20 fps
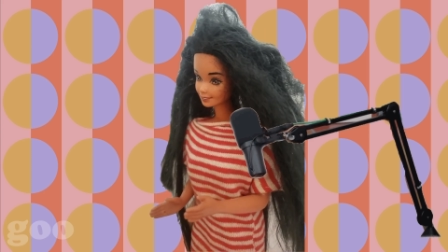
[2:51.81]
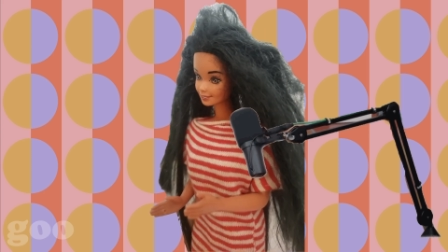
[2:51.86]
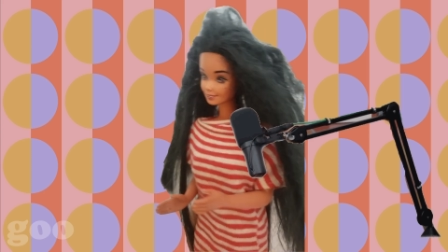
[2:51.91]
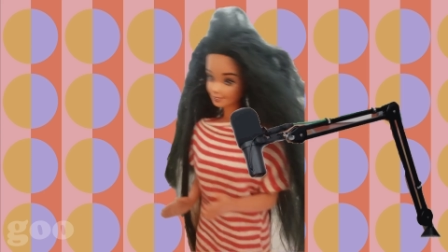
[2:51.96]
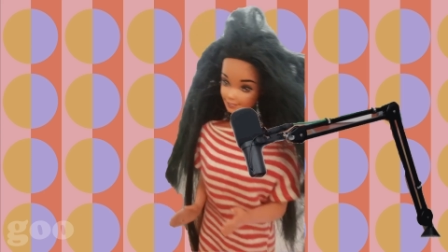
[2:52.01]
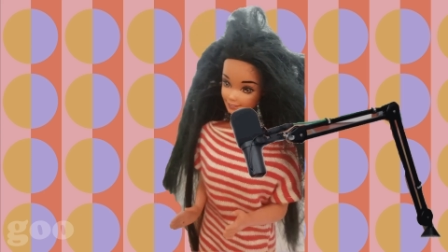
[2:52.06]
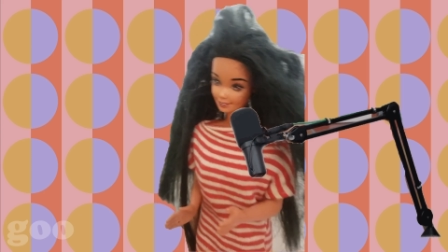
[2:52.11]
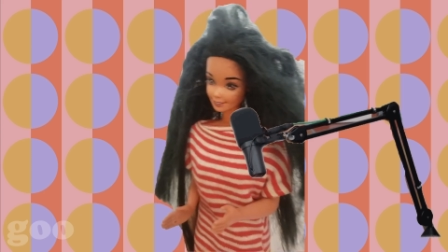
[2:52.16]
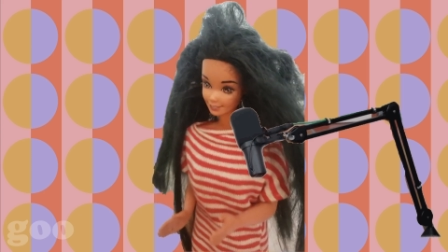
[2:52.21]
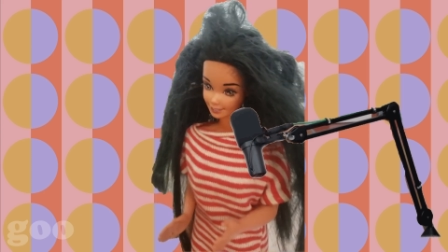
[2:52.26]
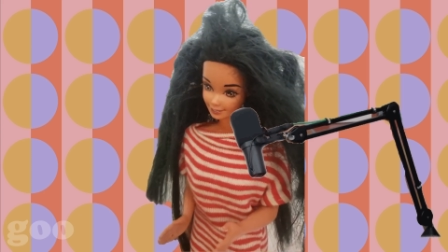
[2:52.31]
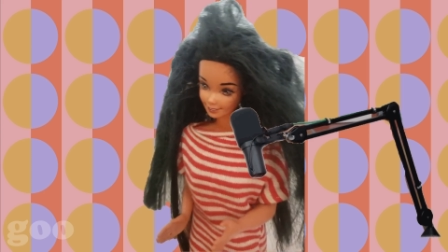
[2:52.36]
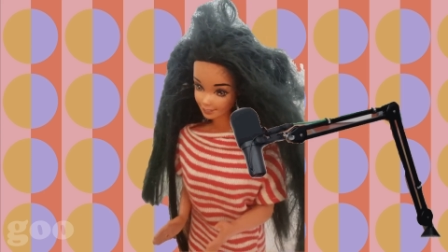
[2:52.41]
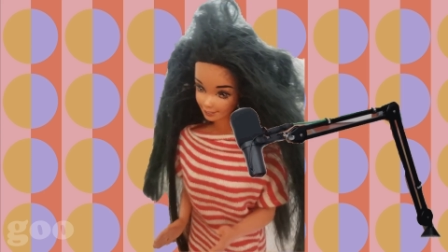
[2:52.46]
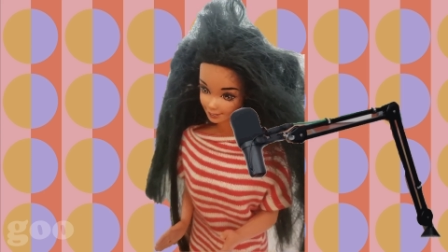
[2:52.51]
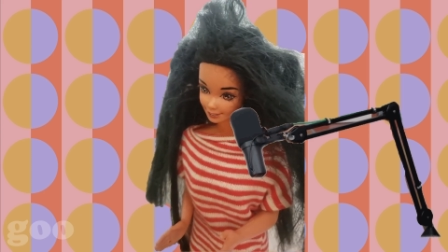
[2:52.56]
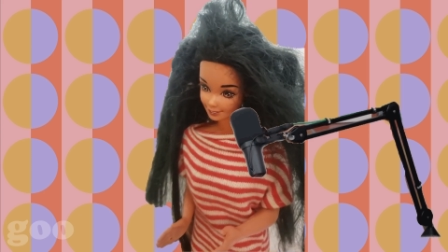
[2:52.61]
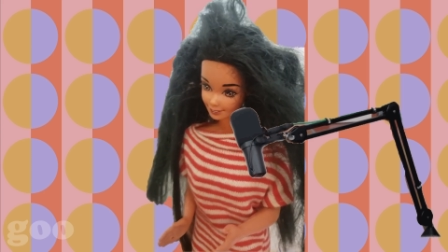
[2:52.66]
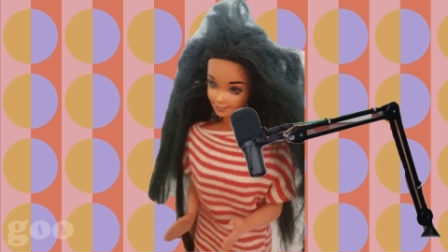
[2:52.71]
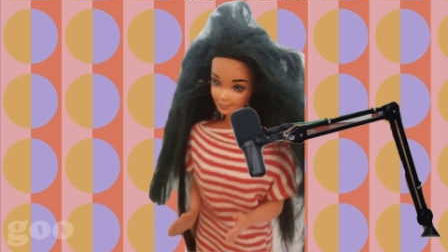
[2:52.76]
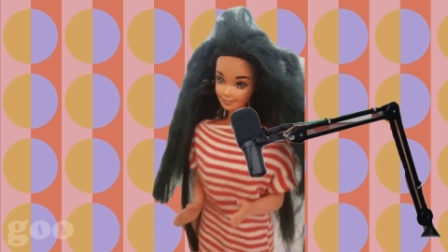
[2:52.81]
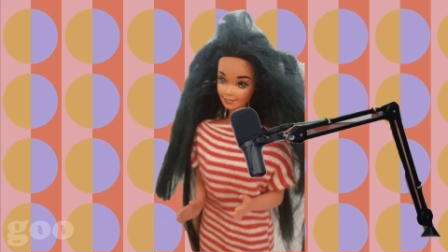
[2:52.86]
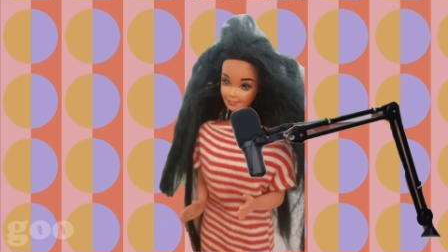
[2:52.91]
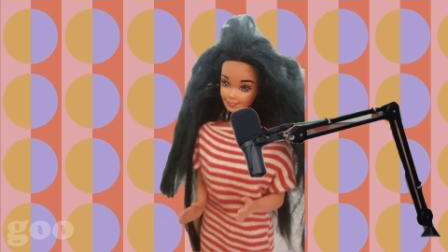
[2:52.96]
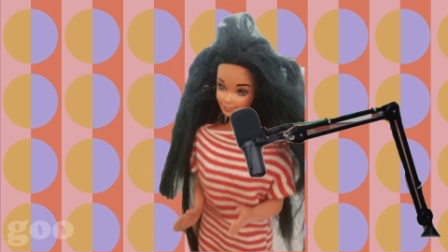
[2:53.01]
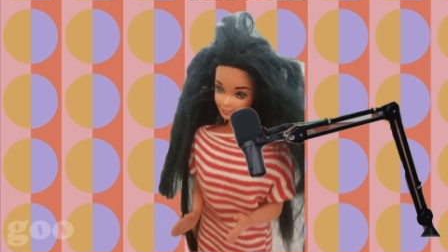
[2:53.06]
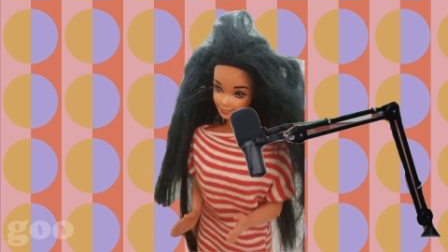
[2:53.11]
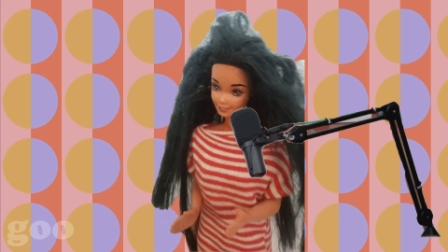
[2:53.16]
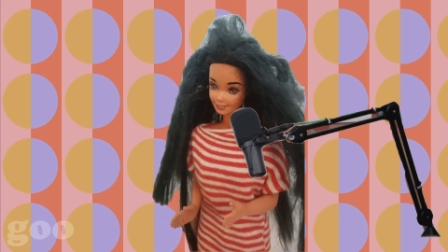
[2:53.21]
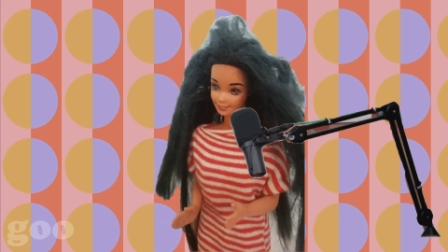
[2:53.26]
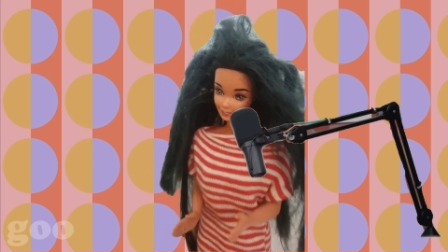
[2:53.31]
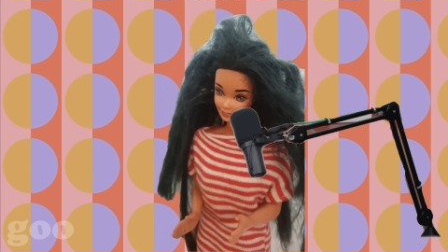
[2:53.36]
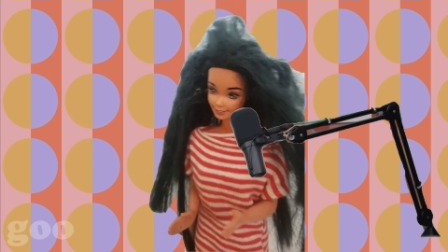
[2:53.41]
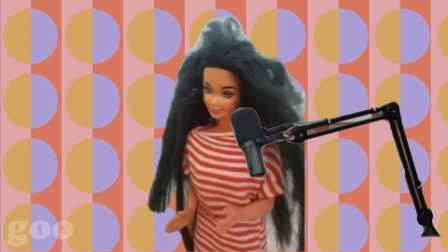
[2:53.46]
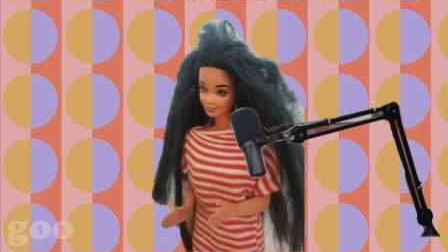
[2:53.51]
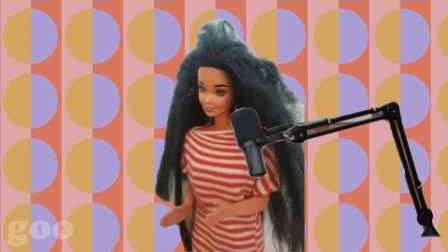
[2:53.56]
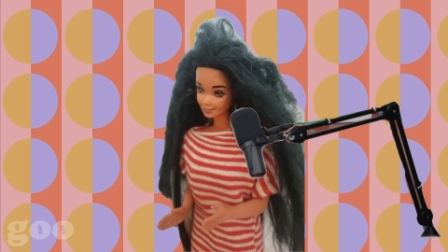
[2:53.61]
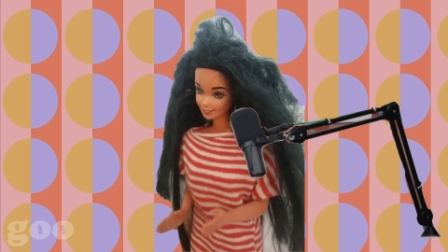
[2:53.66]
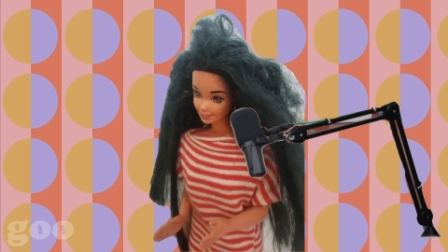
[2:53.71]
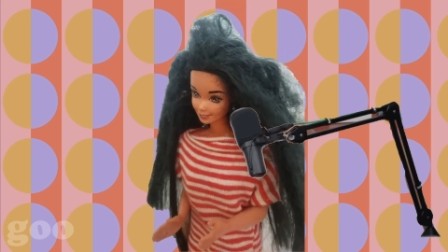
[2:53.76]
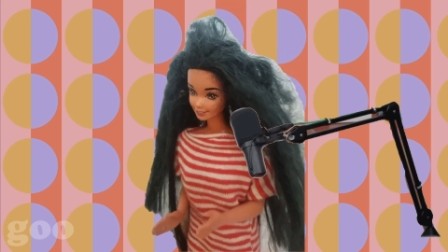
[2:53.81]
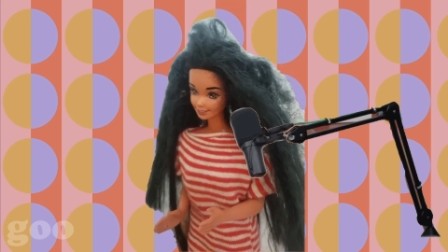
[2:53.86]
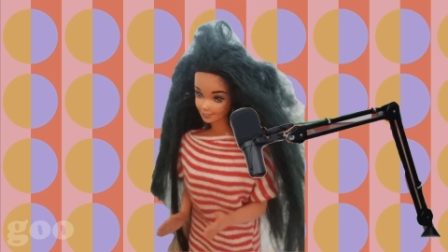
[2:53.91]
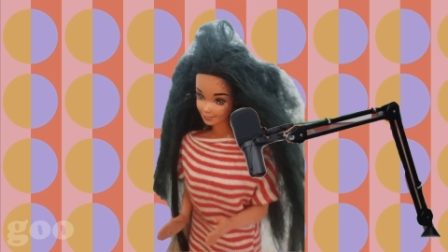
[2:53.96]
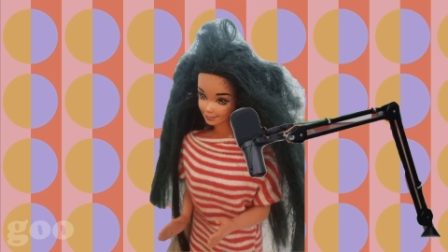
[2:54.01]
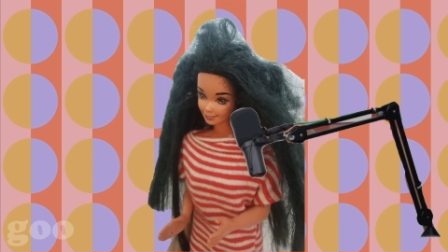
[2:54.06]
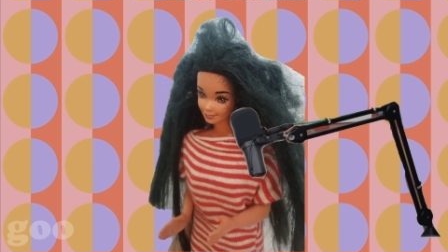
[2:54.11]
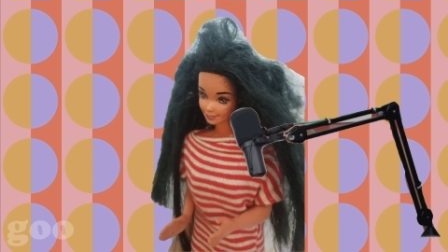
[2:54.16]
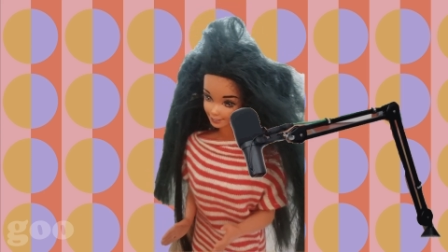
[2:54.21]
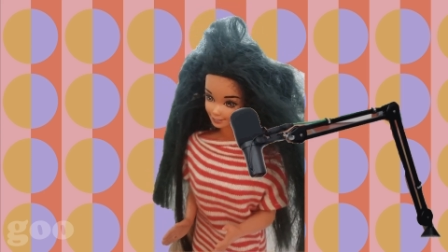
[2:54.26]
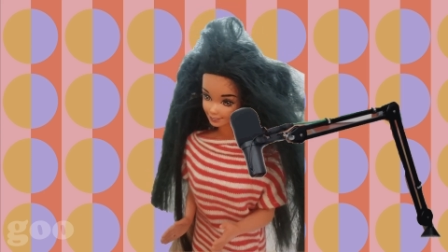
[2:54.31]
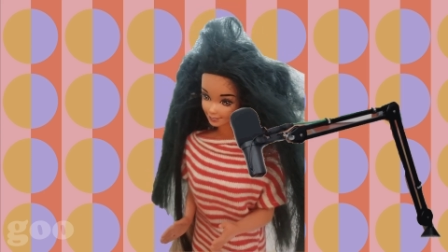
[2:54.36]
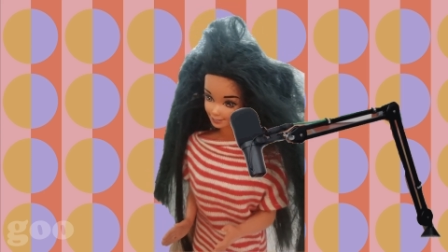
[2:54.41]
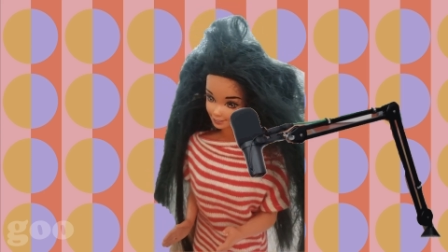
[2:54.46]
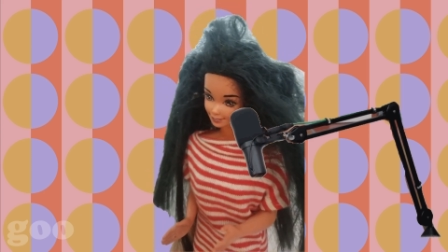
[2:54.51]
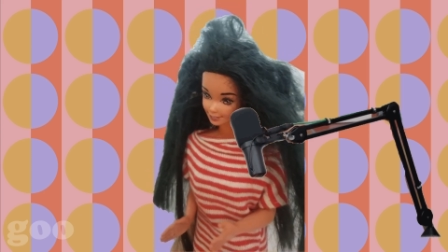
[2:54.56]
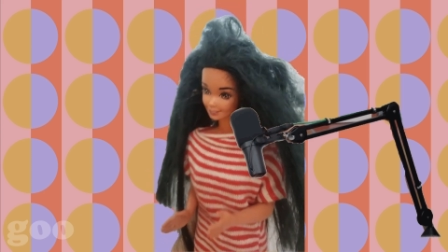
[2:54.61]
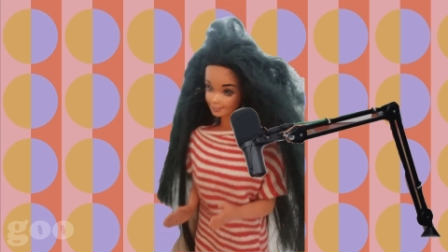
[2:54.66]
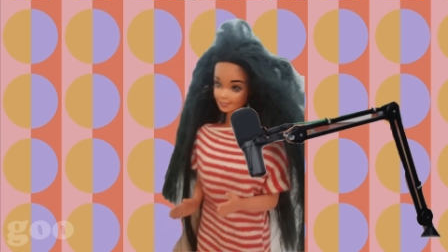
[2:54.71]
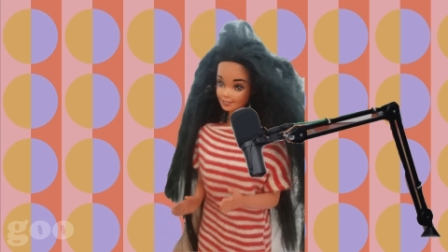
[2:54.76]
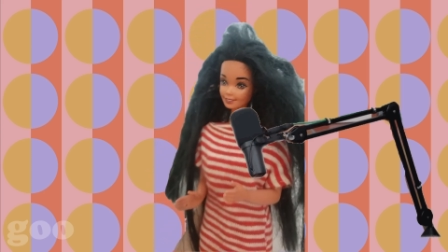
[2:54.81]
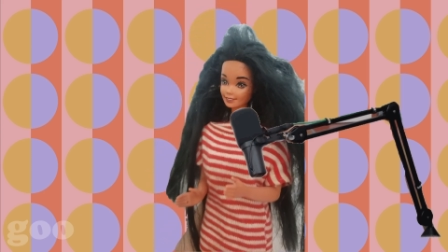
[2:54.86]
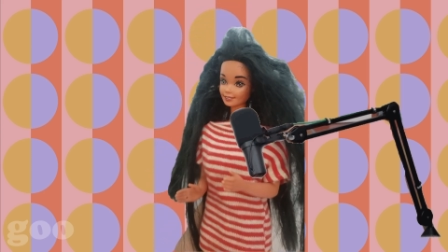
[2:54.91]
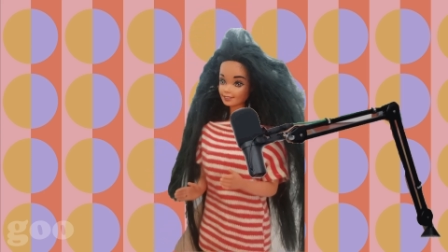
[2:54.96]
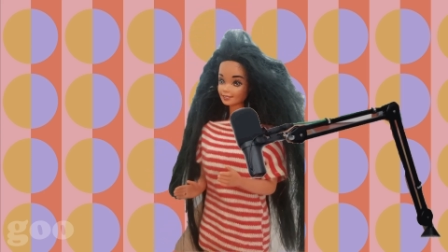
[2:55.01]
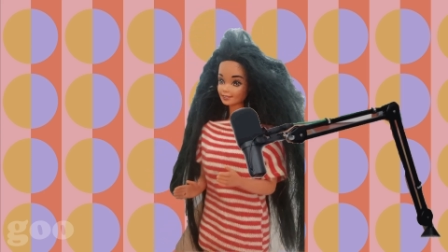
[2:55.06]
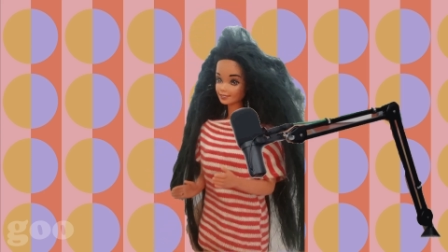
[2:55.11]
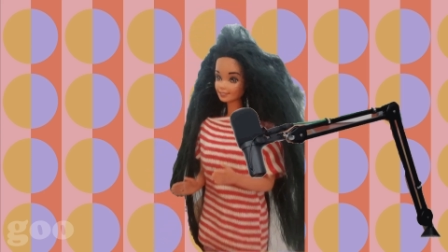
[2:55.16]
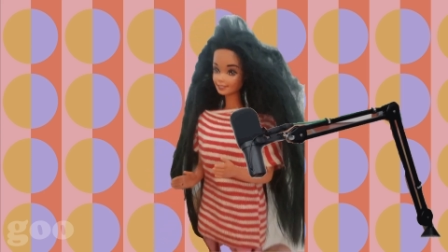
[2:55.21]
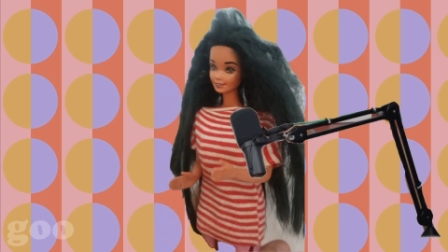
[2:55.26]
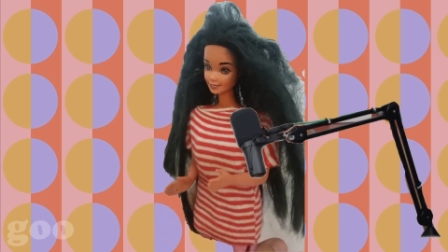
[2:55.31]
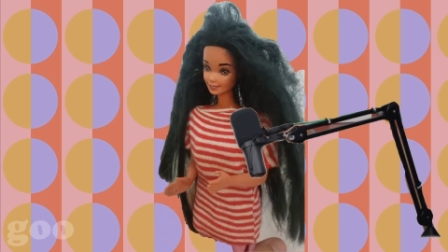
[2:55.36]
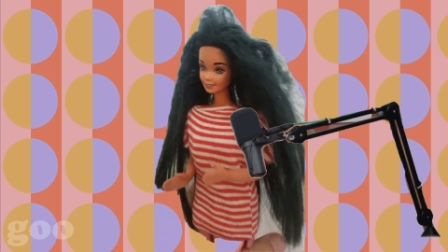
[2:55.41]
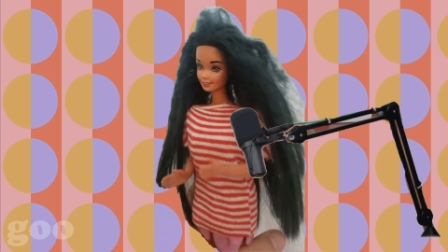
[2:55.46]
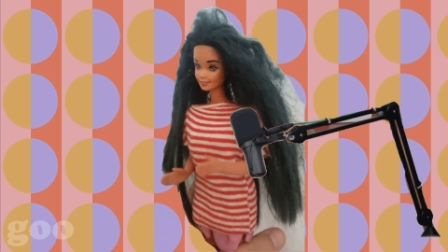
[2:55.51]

if we all burundanga'd each other and then just did an episode.